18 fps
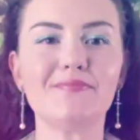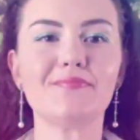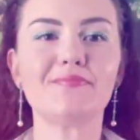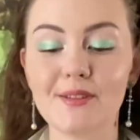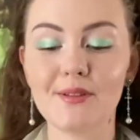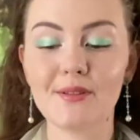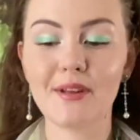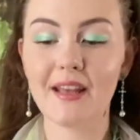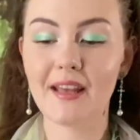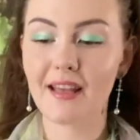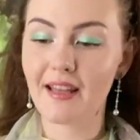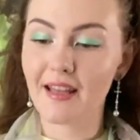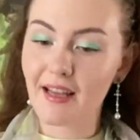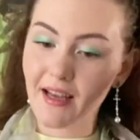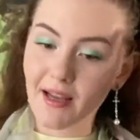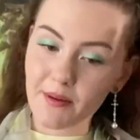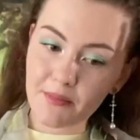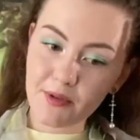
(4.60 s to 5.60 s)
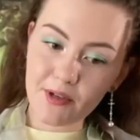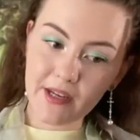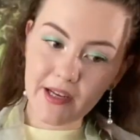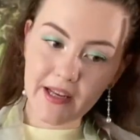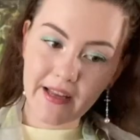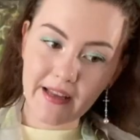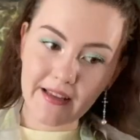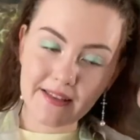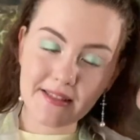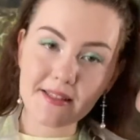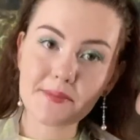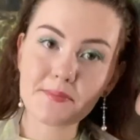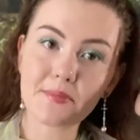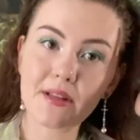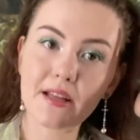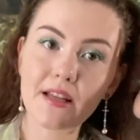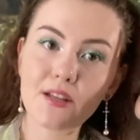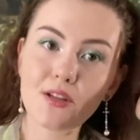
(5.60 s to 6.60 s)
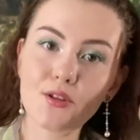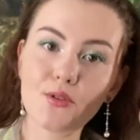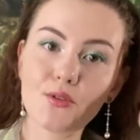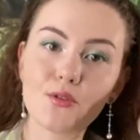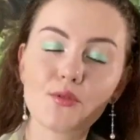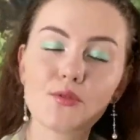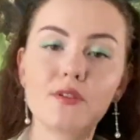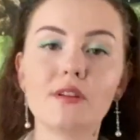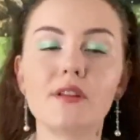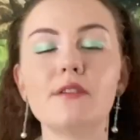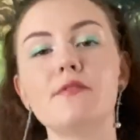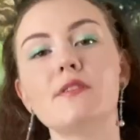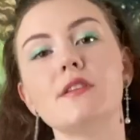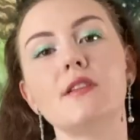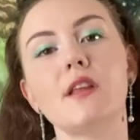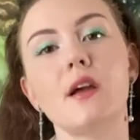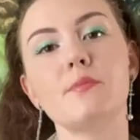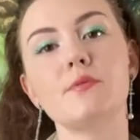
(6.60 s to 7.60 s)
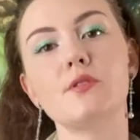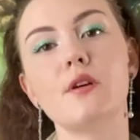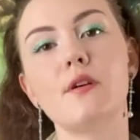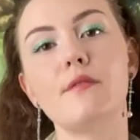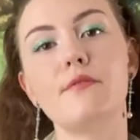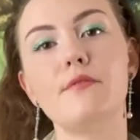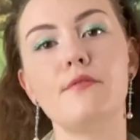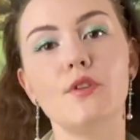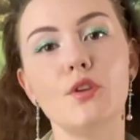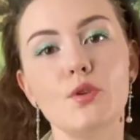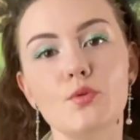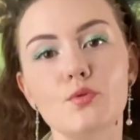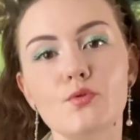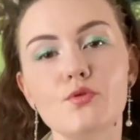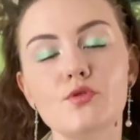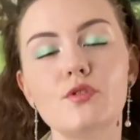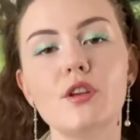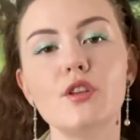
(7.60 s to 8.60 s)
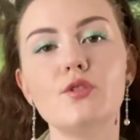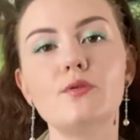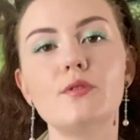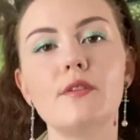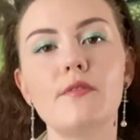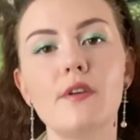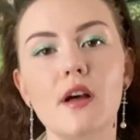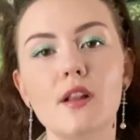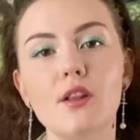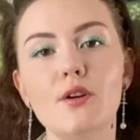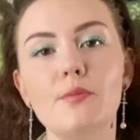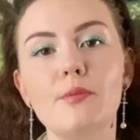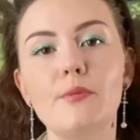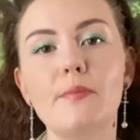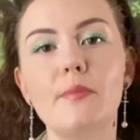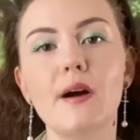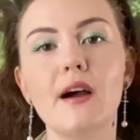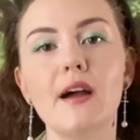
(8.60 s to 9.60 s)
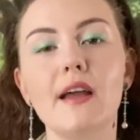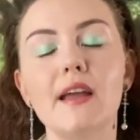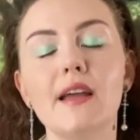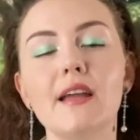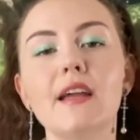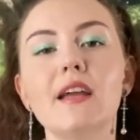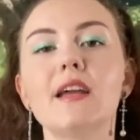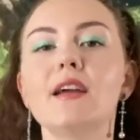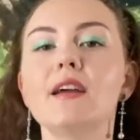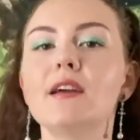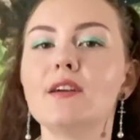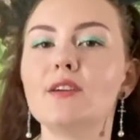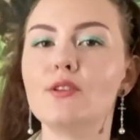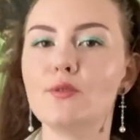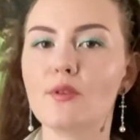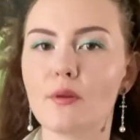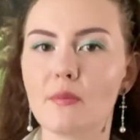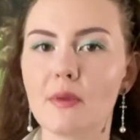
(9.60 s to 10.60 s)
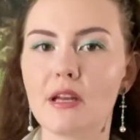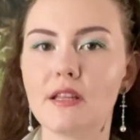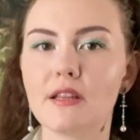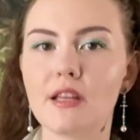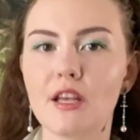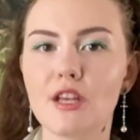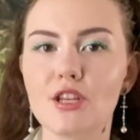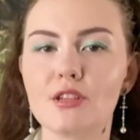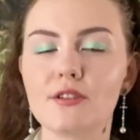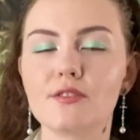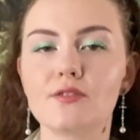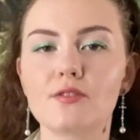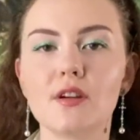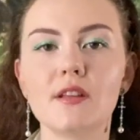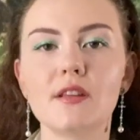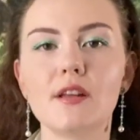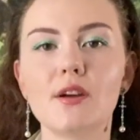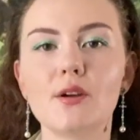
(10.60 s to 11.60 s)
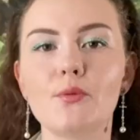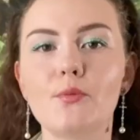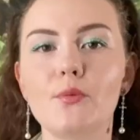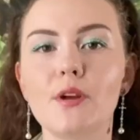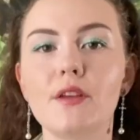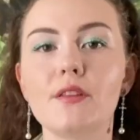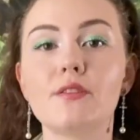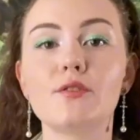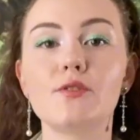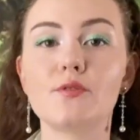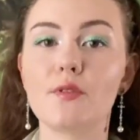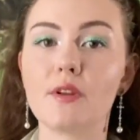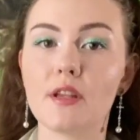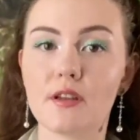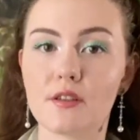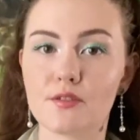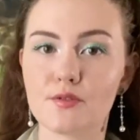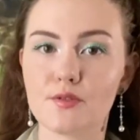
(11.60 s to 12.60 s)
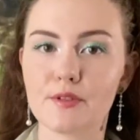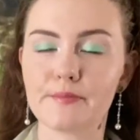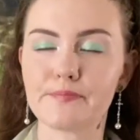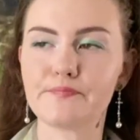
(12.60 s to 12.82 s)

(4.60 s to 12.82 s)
Today I'm gonna explain to you the different types of views that you develop by doing meditation Tratak with Sri Yantra.